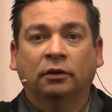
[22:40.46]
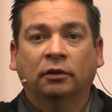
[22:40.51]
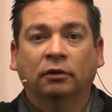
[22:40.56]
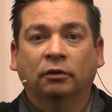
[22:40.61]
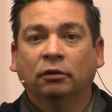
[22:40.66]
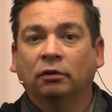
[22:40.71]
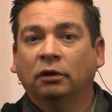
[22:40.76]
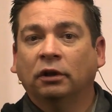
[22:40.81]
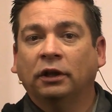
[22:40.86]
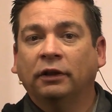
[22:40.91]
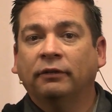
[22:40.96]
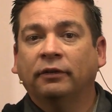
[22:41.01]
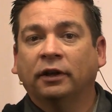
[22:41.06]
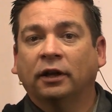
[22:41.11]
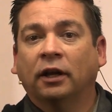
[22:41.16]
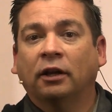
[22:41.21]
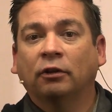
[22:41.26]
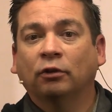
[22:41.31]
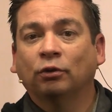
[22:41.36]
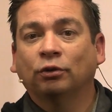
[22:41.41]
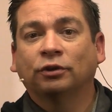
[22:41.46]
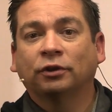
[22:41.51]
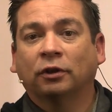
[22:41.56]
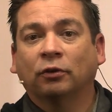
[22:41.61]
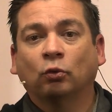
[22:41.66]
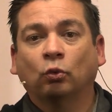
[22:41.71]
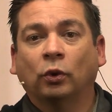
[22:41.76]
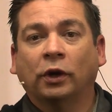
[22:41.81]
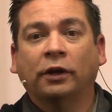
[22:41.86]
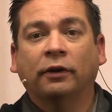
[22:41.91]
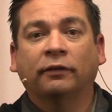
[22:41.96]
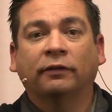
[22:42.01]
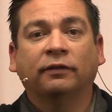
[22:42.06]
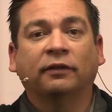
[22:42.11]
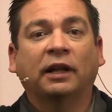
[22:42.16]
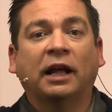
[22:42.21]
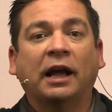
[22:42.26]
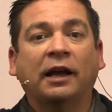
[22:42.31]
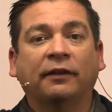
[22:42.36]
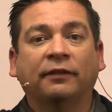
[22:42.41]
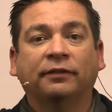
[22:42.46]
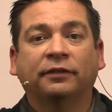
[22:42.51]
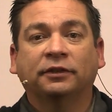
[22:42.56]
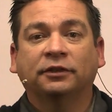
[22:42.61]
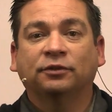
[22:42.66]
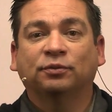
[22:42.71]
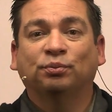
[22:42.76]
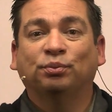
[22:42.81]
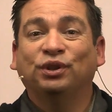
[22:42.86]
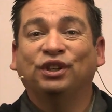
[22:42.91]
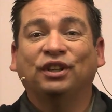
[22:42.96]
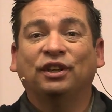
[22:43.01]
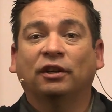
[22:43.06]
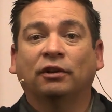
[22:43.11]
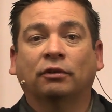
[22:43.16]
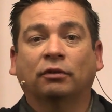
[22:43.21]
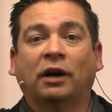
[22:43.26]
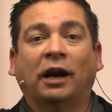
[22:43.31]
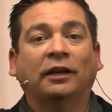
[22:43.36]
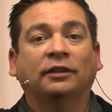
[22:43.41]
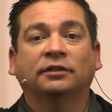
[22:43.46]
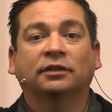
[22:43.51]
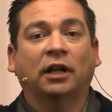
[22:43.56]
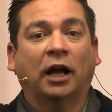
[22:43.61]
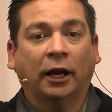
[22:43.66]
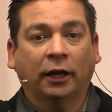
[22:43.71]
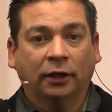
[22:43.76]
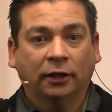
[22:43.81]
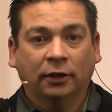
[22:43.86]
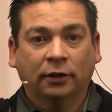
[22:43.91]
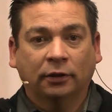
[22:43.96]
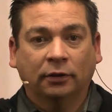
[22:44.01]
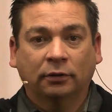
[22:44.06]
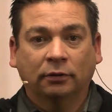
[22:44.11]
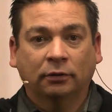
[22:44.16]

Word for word: Living a Lutheran way of life is being Christ-like.